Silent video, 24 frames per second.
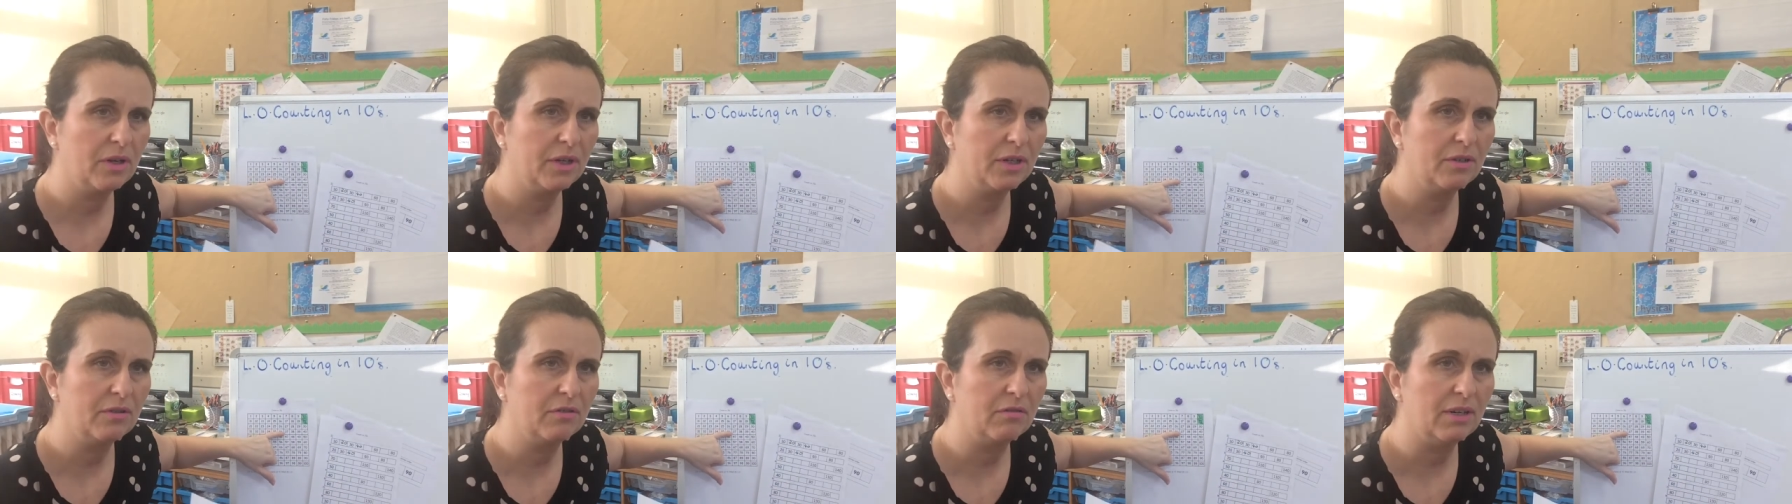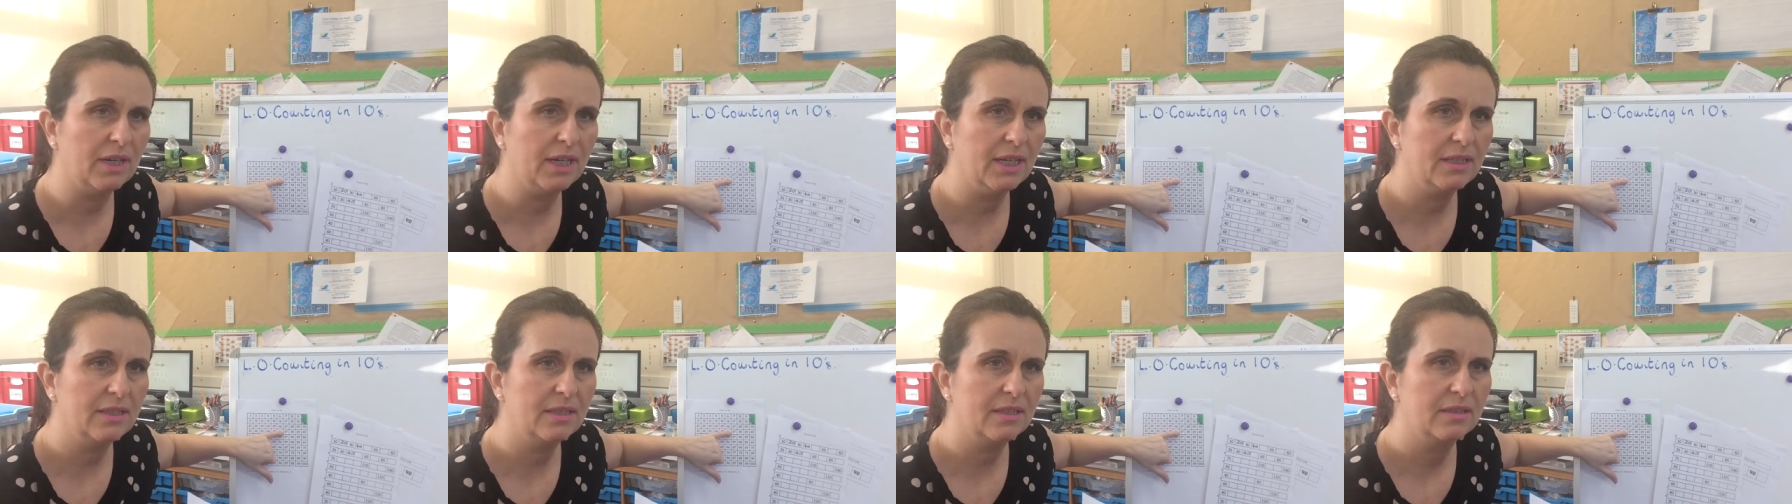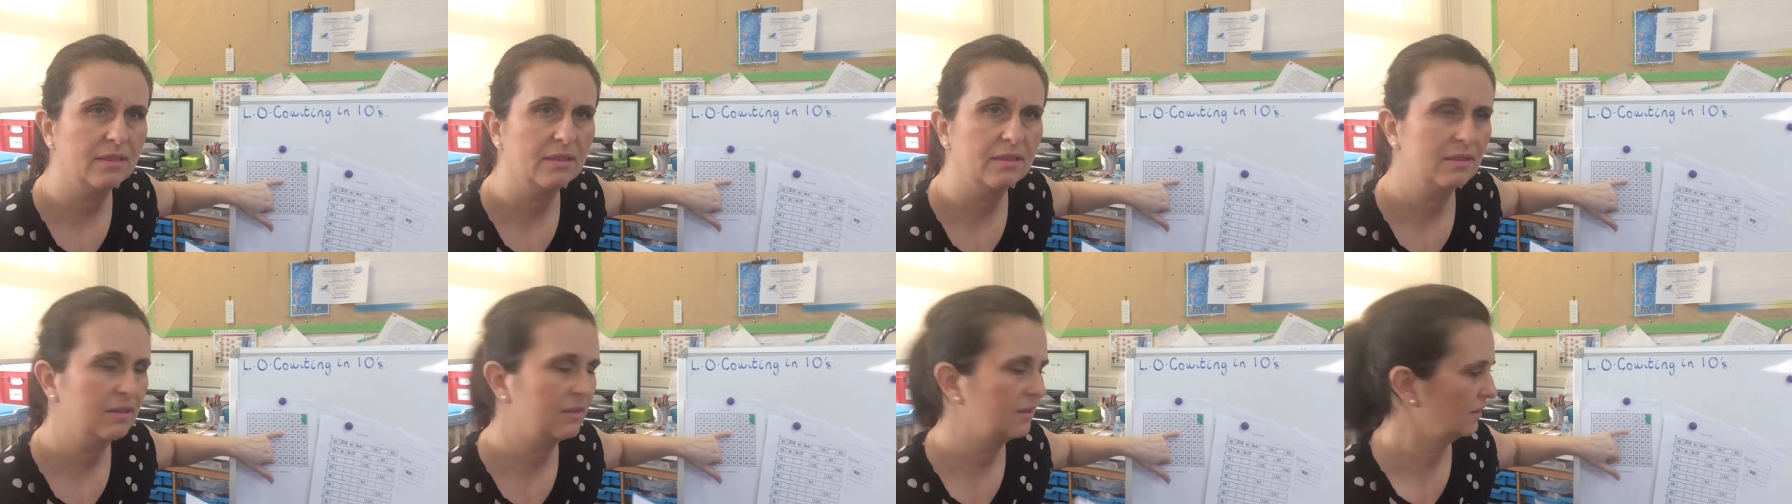grid
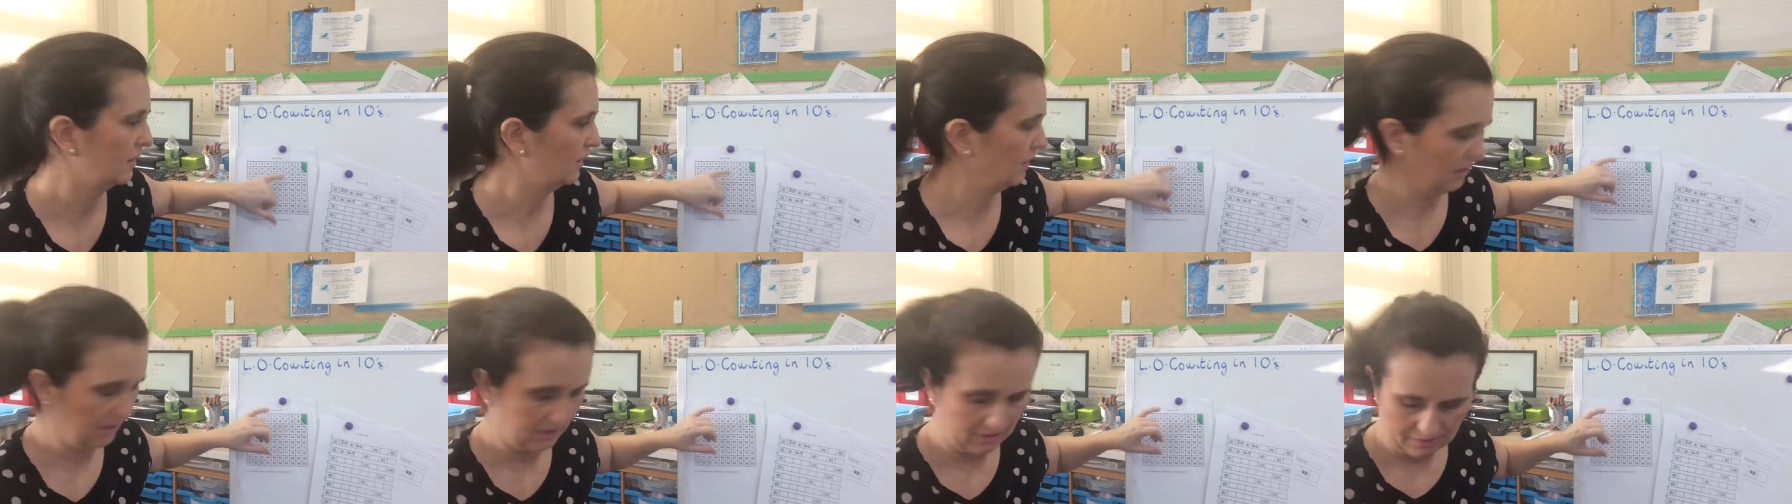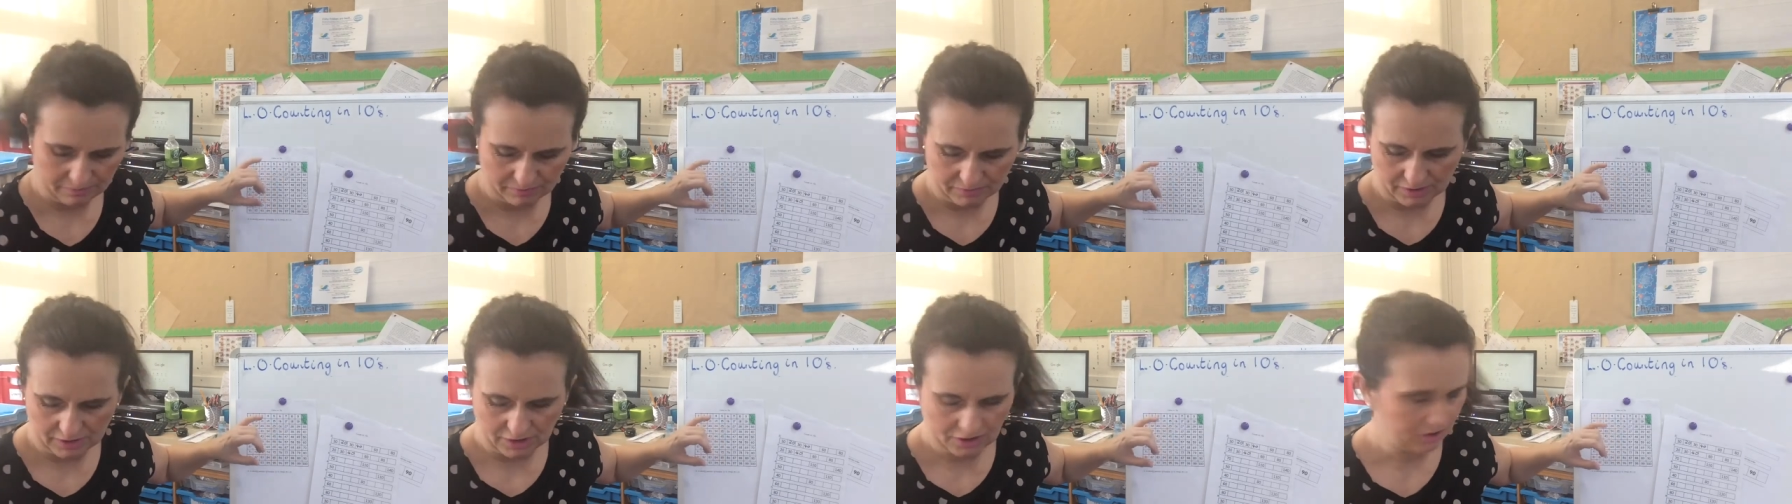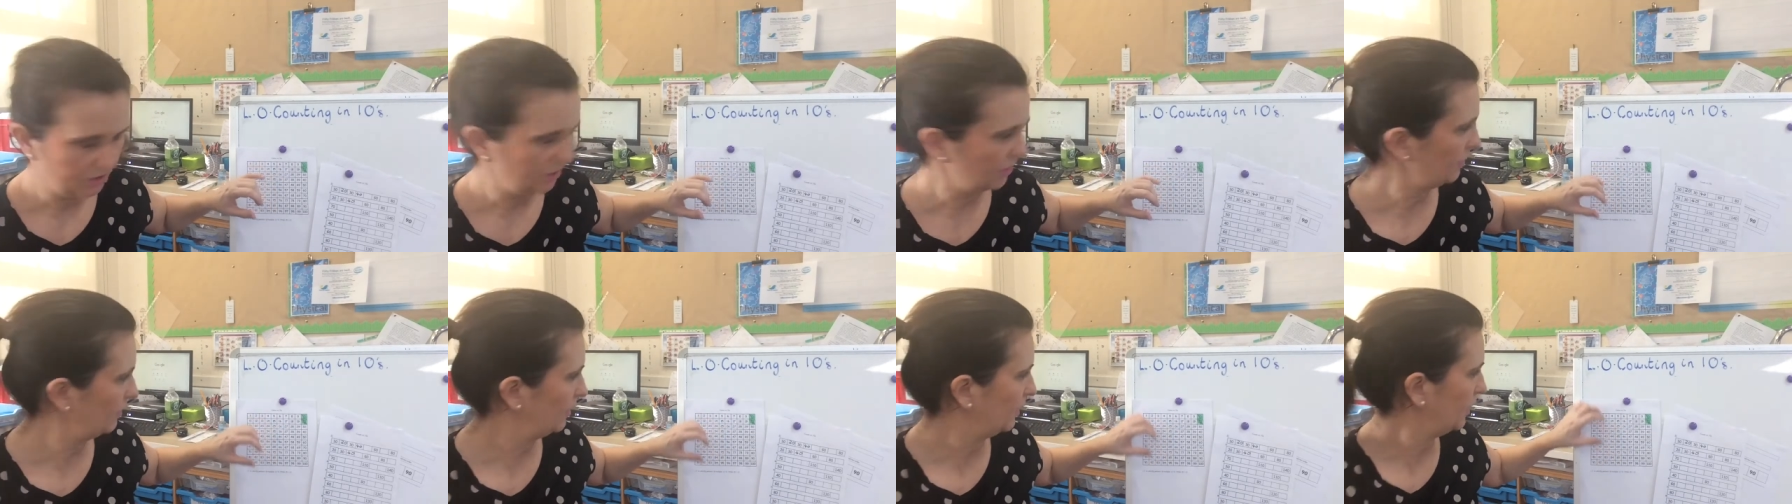and show
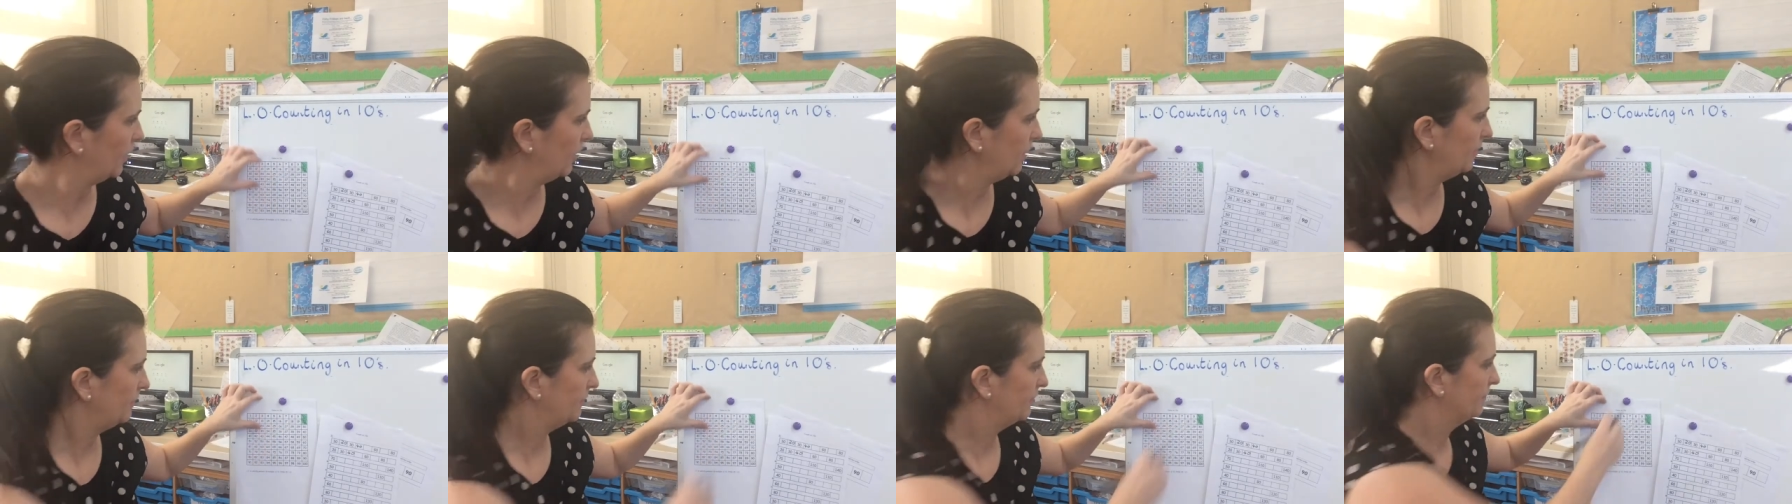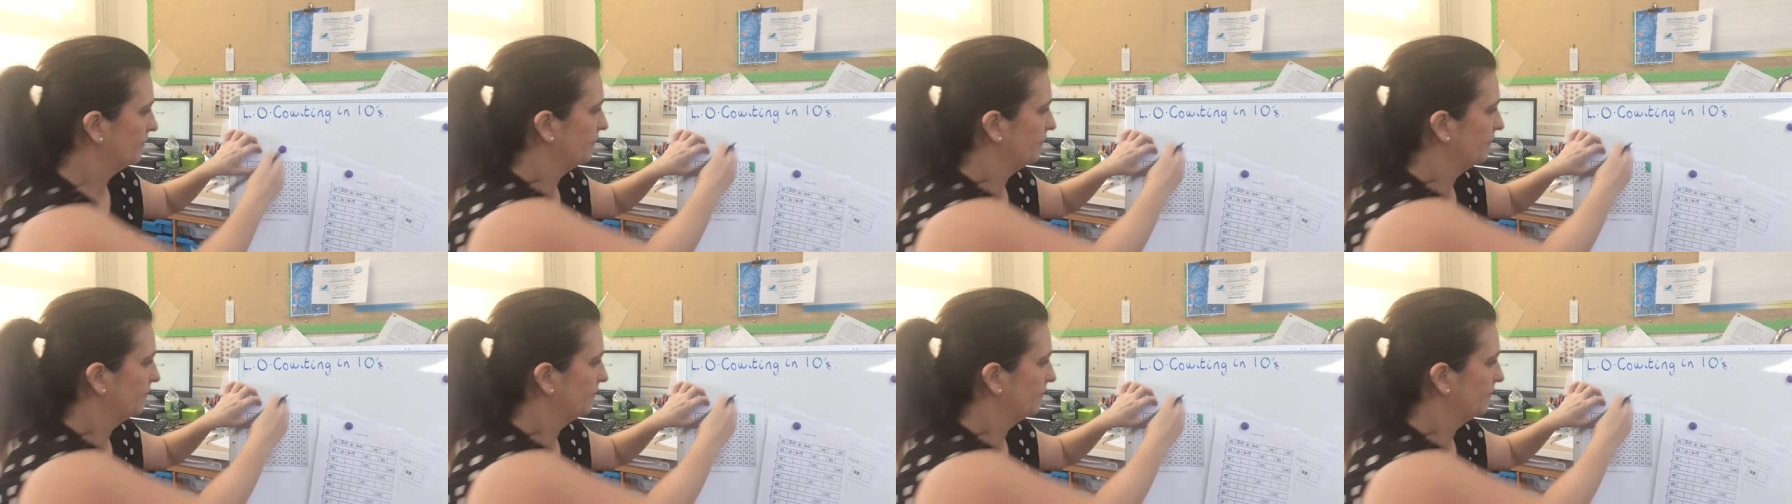you.